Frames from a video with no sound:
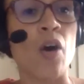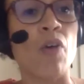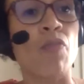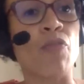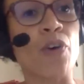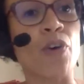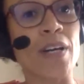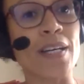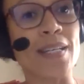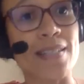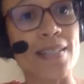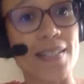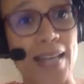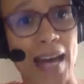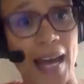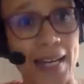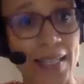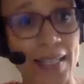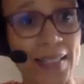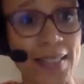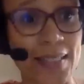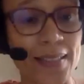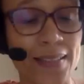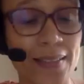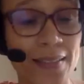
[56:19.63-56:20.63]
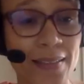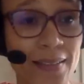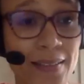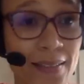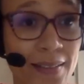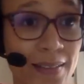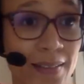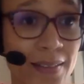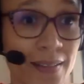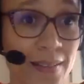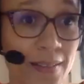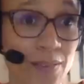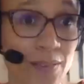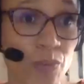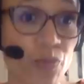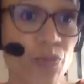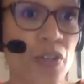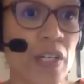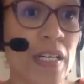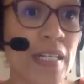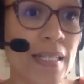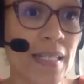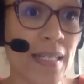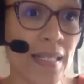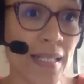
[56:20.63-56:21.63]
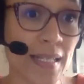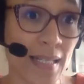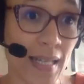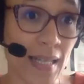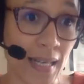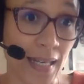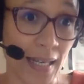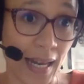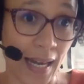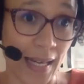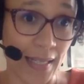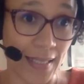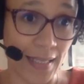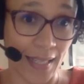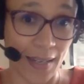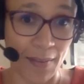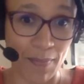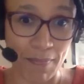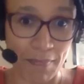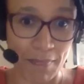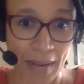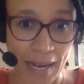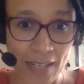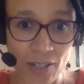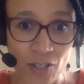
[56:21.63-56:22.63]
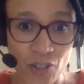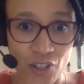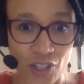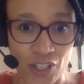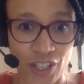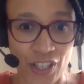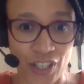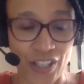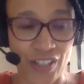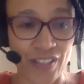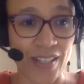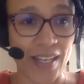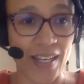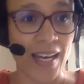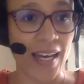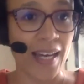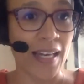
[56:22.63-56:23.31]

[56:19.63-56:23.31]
for exactly the reasons that Lata mentioned,